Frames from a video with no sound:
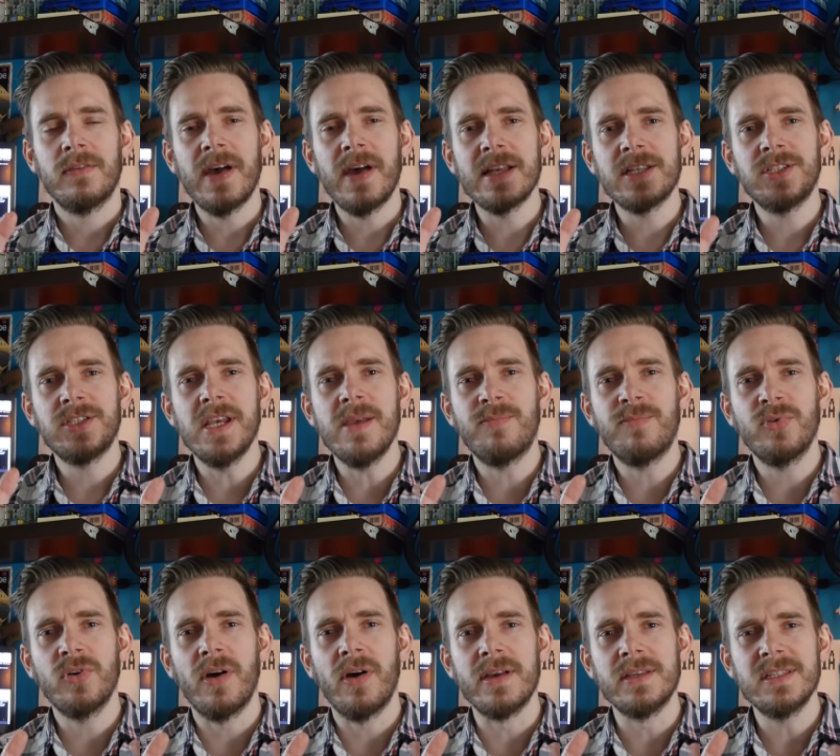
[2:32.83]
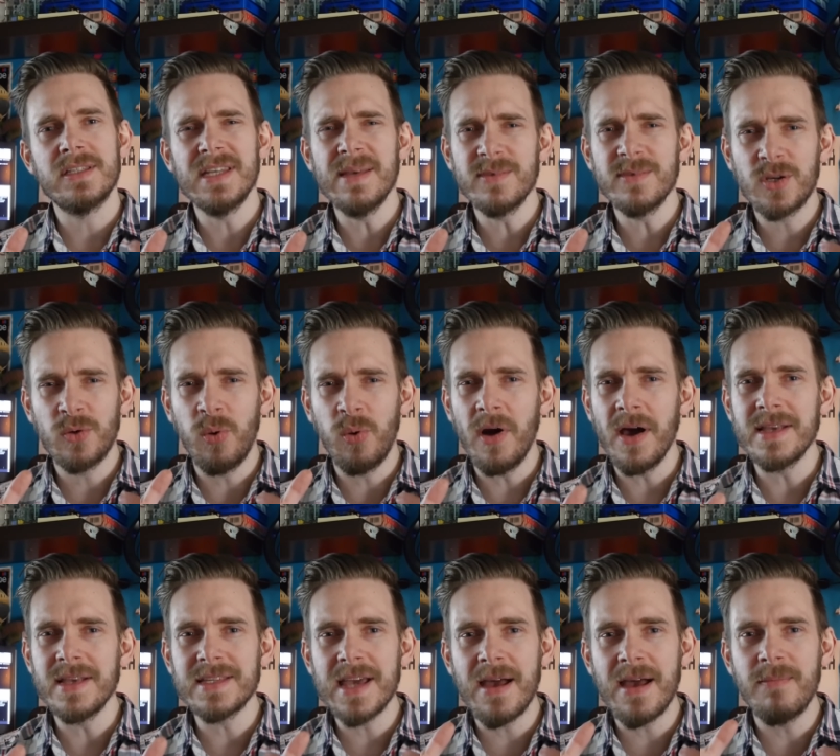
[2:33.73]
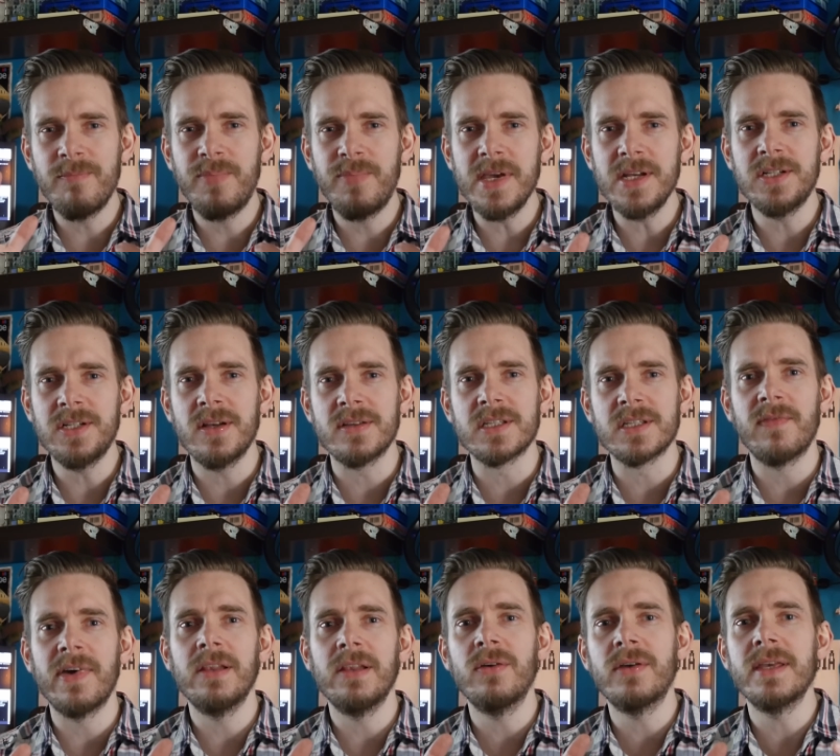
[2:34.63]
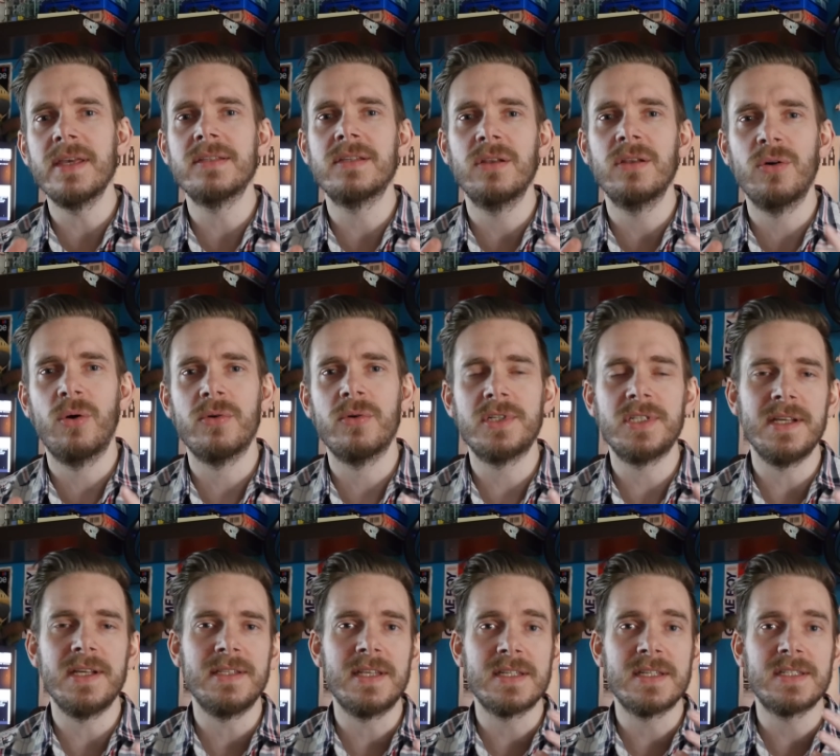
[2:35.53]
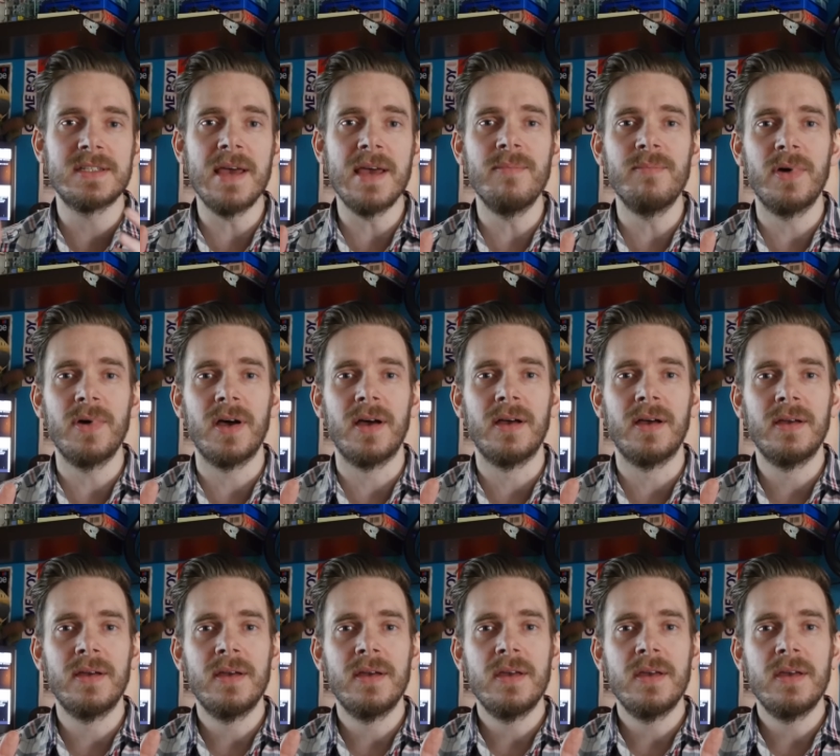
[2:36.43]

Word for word: that cheap price seems quite ambitious, and they're looking to launch in December